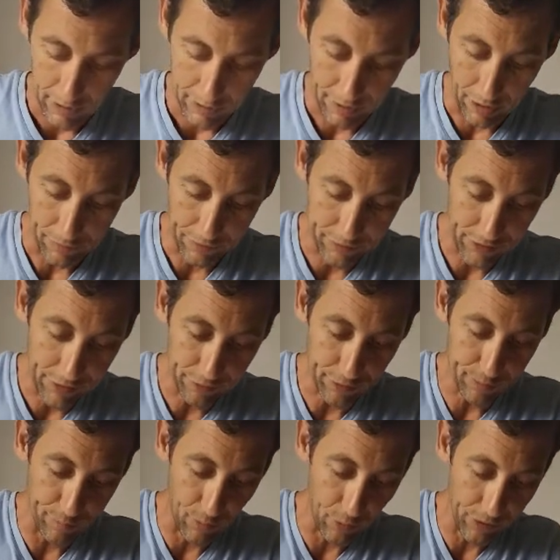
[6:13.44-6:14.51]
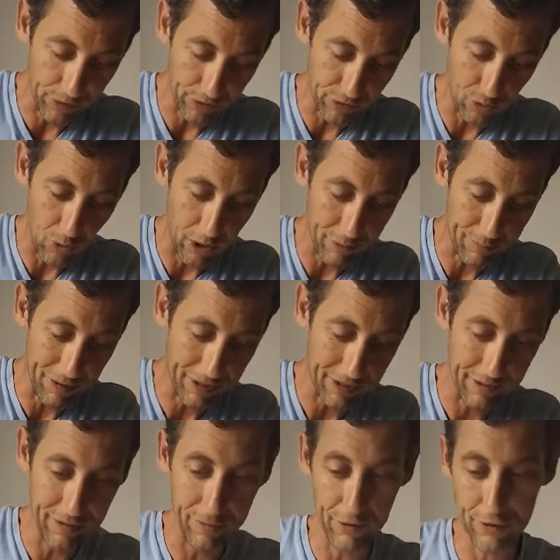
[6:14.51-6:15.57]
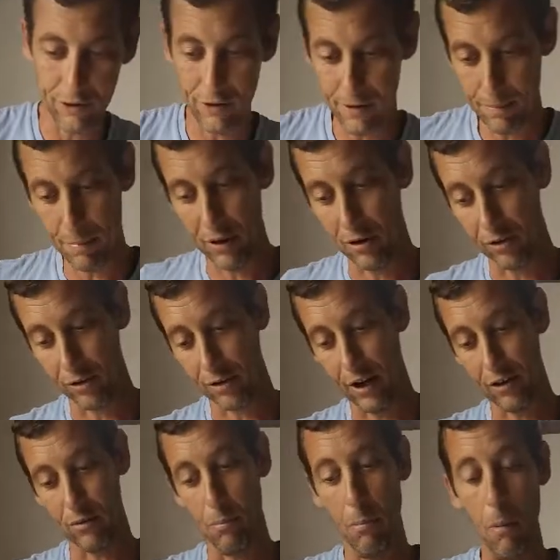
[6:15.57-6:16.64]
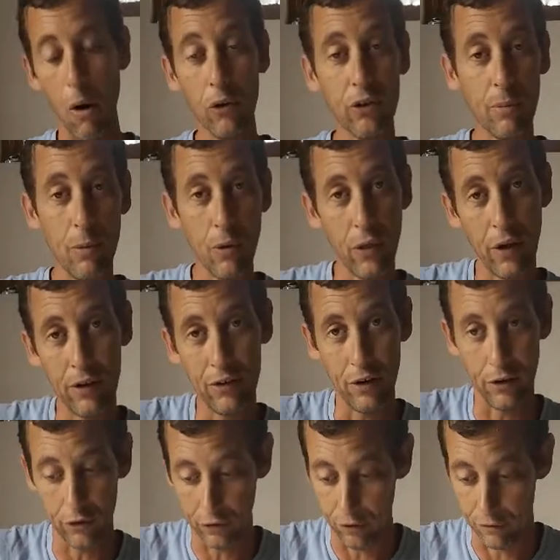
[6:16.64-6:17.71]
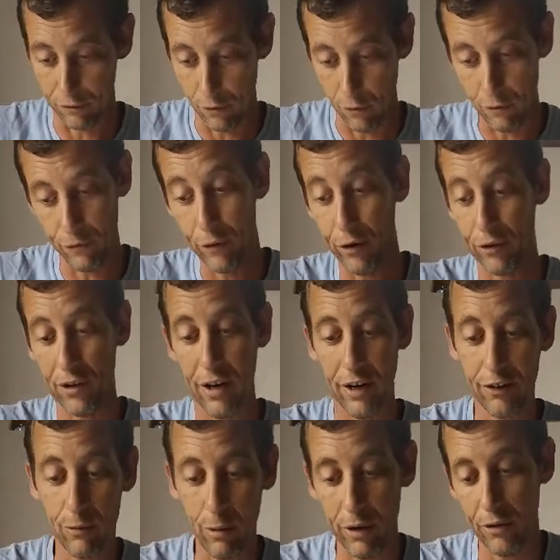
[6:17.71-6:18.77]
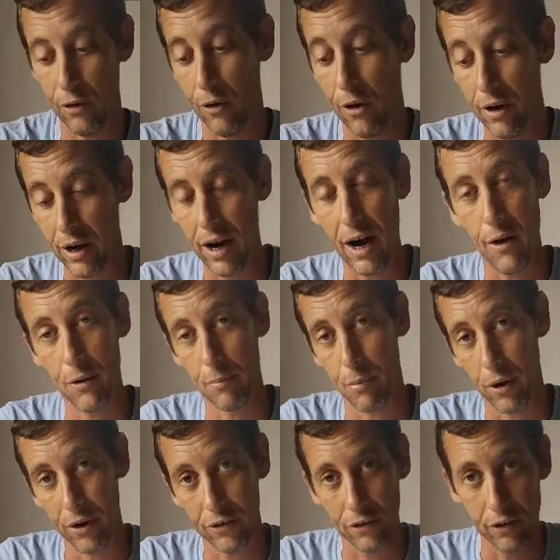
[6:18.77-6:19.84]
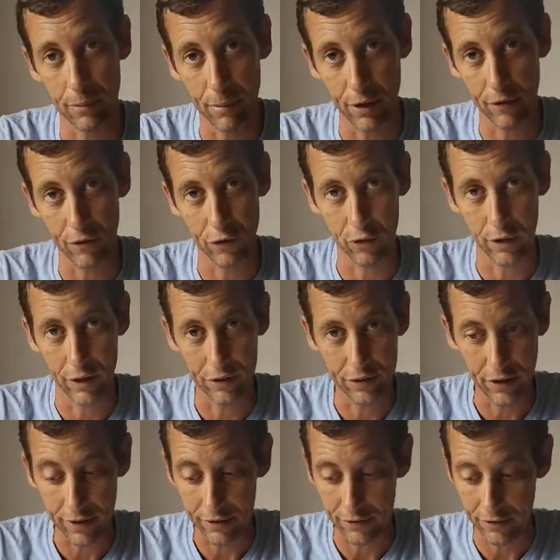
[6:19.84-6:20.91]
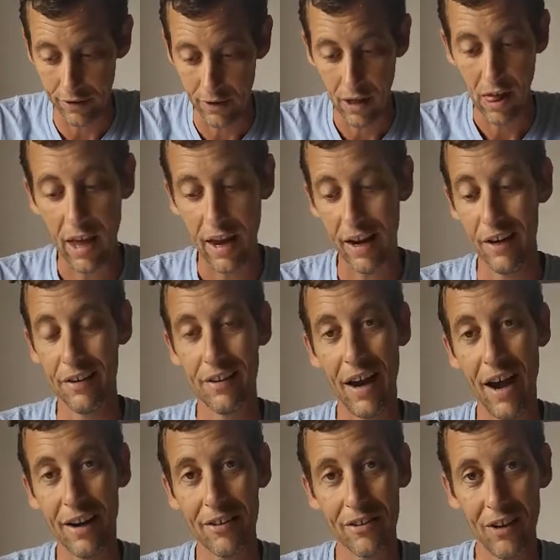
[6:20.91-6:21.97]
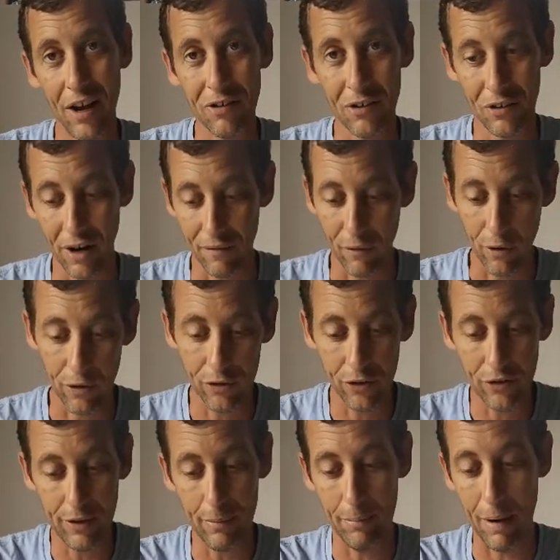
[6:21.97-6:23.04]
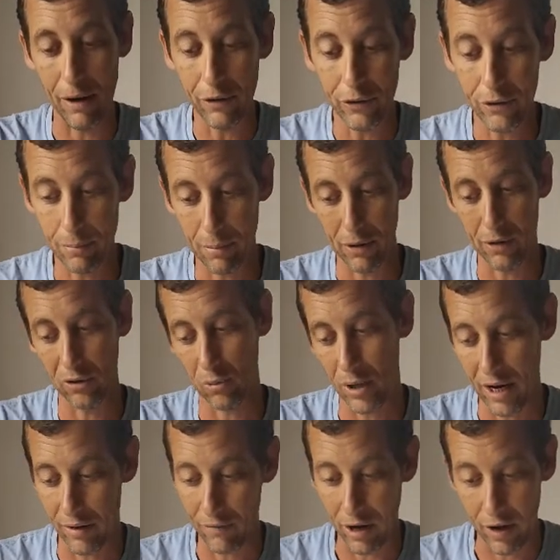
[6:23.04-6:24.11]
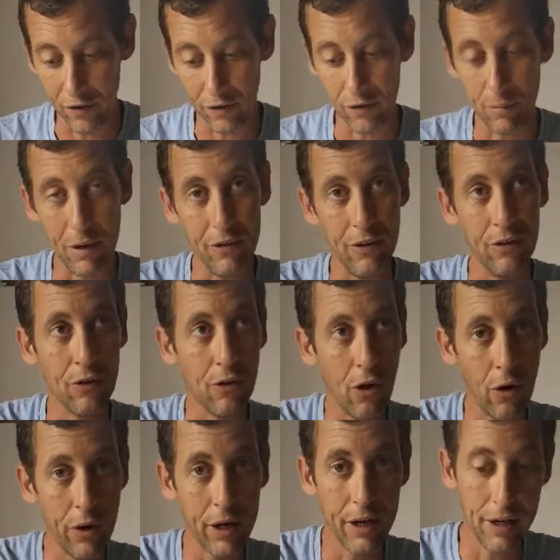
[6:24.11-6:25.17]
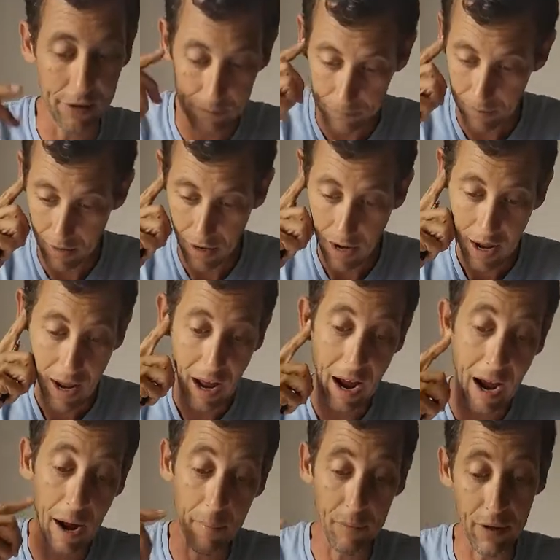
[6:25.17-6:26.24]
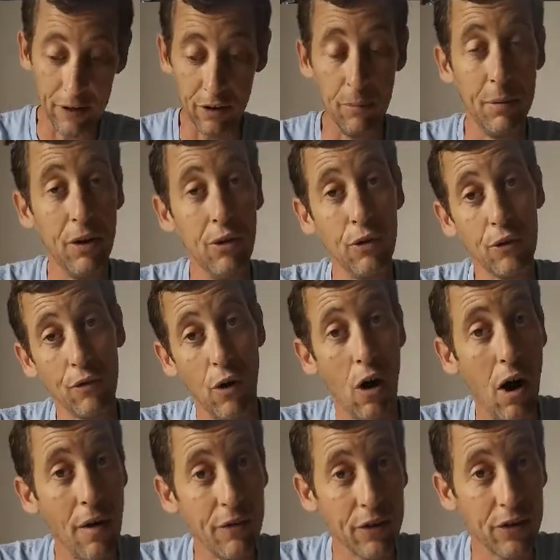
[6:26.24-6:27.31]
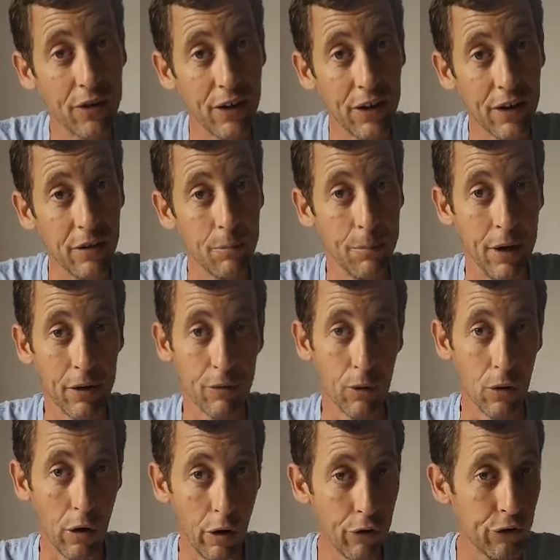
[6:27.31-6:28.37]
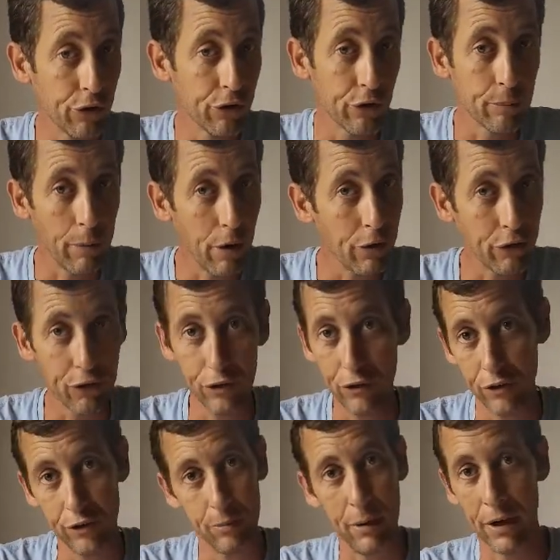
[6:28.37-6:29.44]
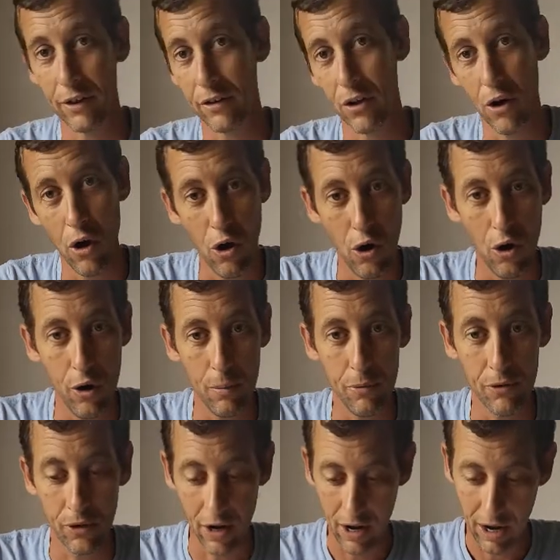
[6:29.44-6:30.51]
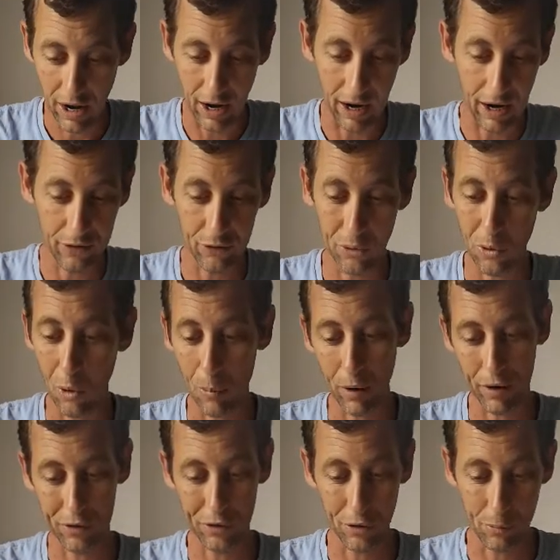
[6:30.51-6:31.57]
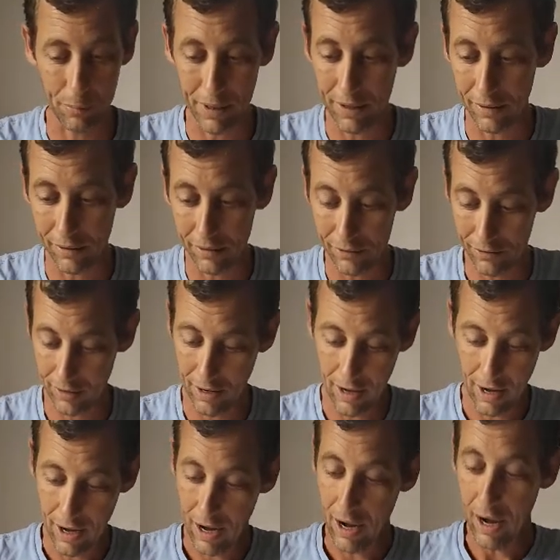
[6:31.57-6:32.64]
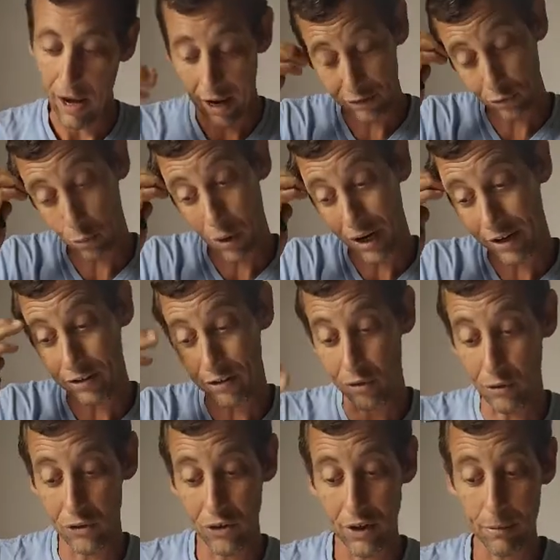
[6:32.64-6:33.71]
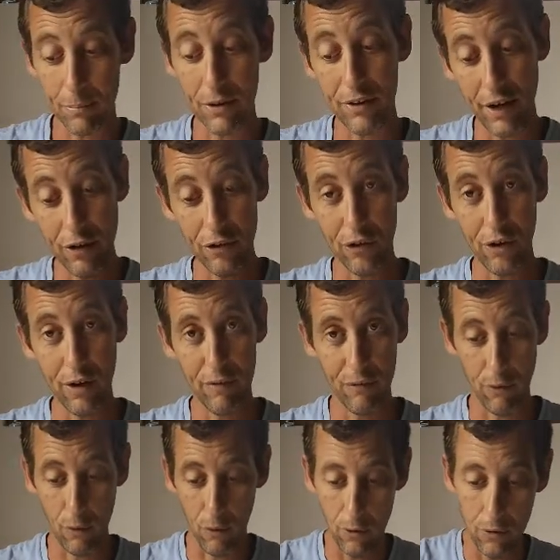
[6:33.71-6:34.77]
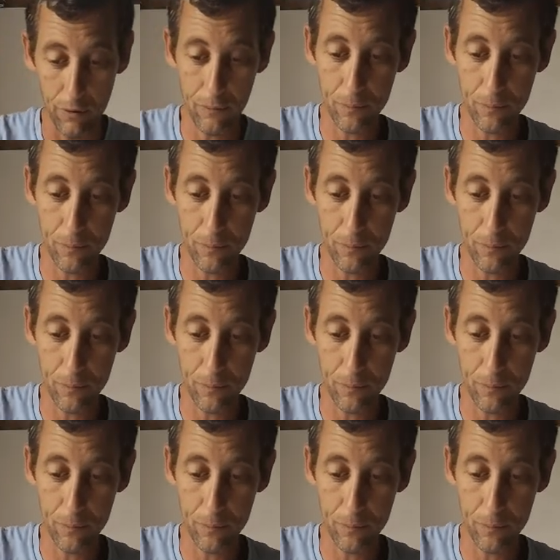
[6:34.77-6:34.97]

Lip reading: Now, the scented border is quite magnificent because it has multiple things that it's good for. Firstly, I explained earlier how it brings in the beneficial insects. It acts as a diversity belt because we have other species growing in that can be used for harvesting, be it for lotions and potions, be it the herbs to incorporate into your meals, as well as using it potentially for,